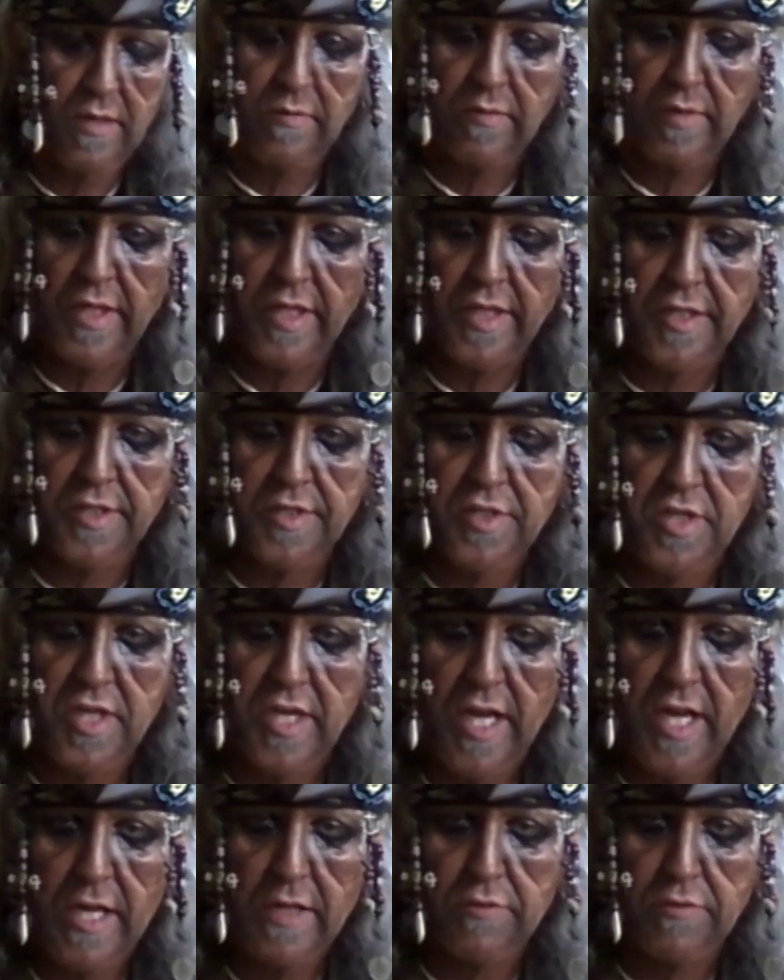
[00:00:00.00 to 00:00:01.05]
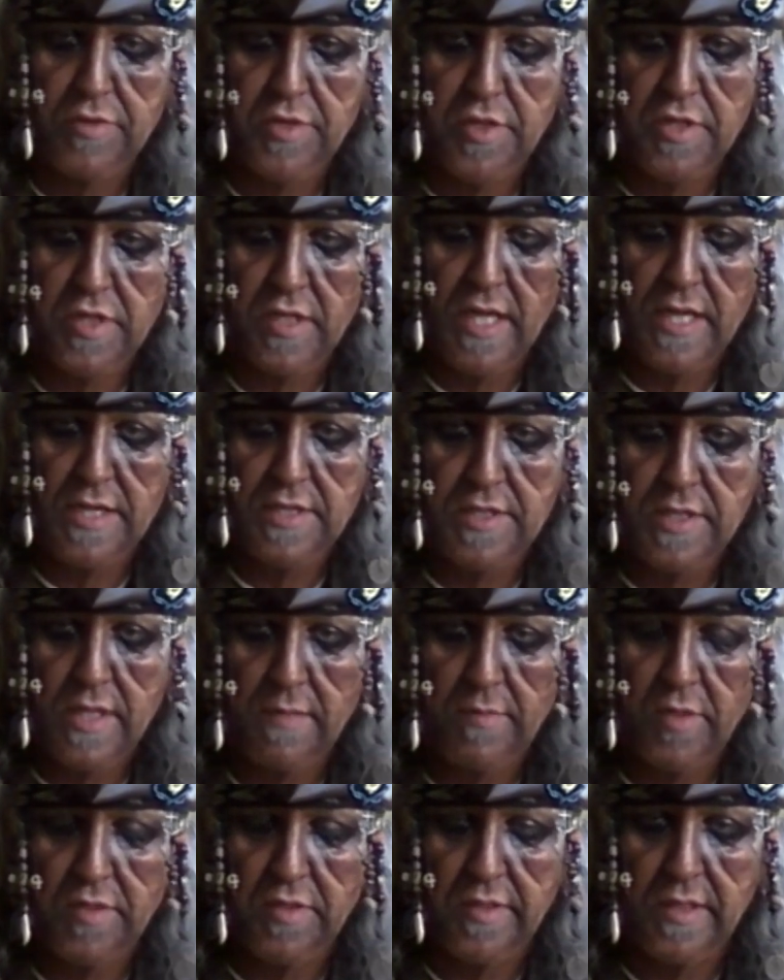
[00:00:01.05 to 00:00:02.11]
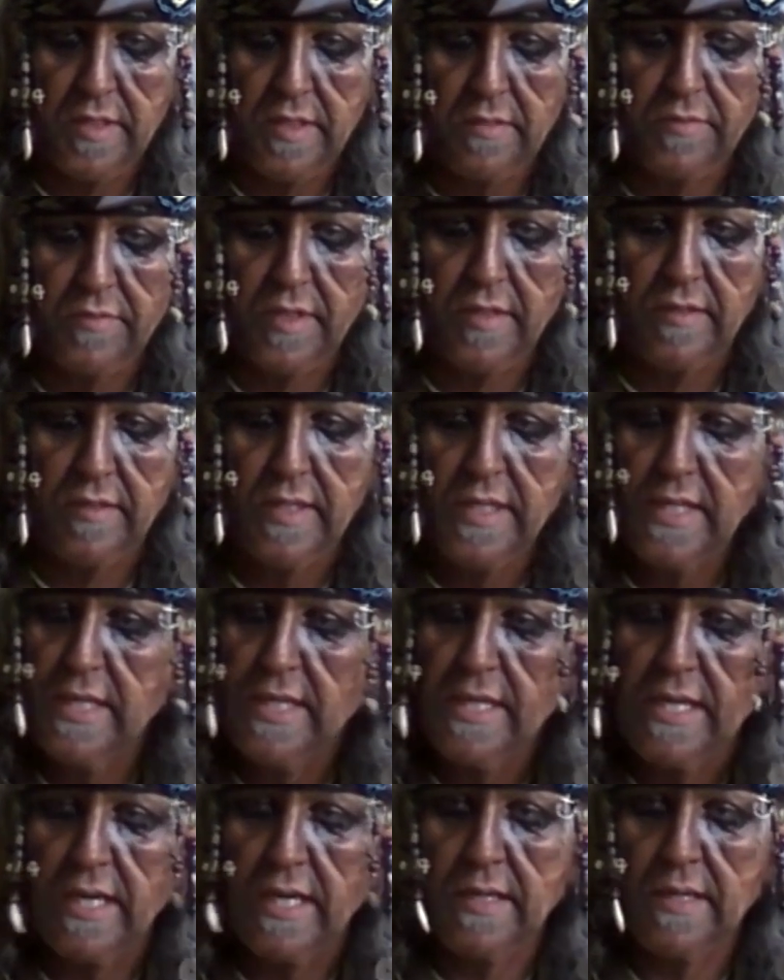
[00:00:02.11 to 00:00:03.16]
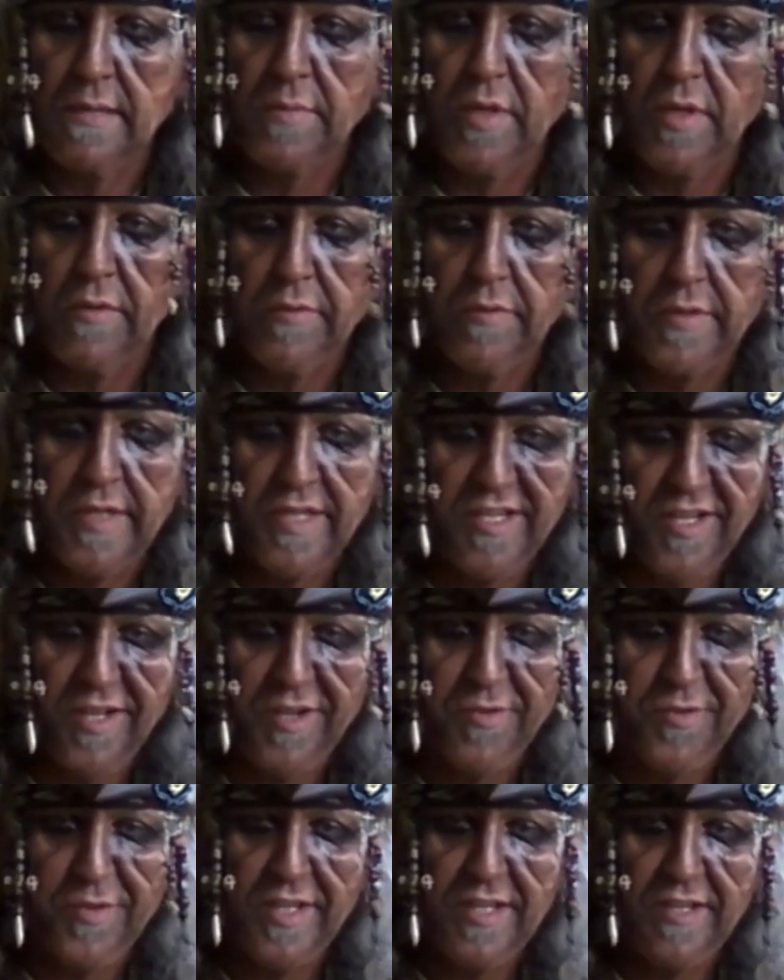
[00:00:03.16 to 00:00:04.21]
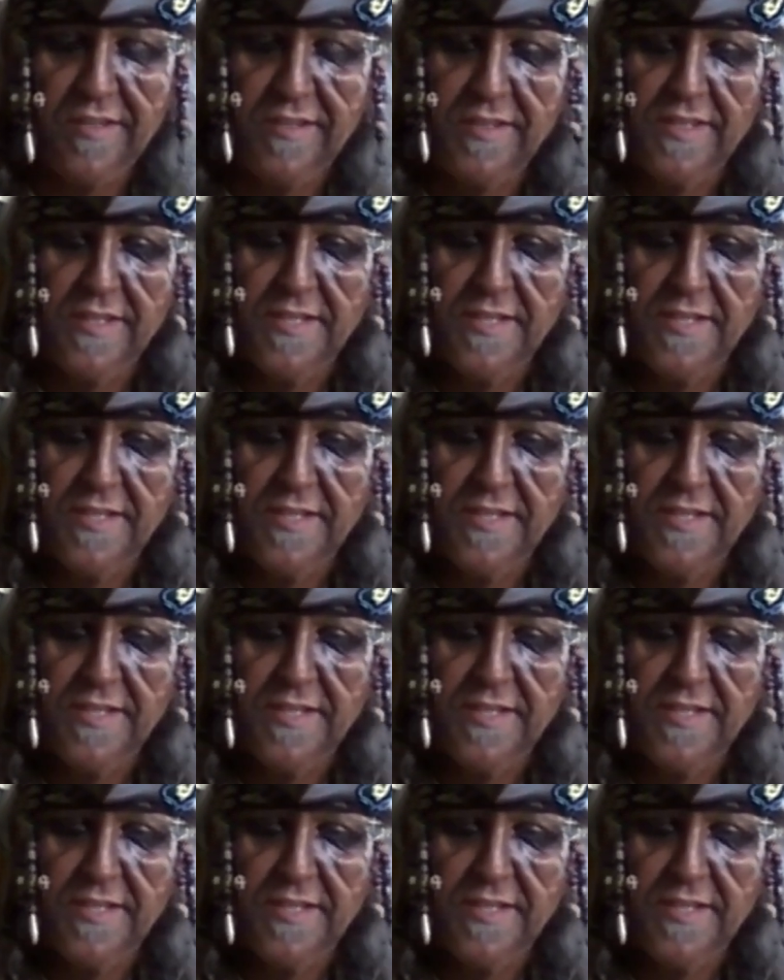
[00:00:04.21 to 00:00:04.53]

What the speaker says: gig in Seattle just last summer. You know, I'm coming here, going there,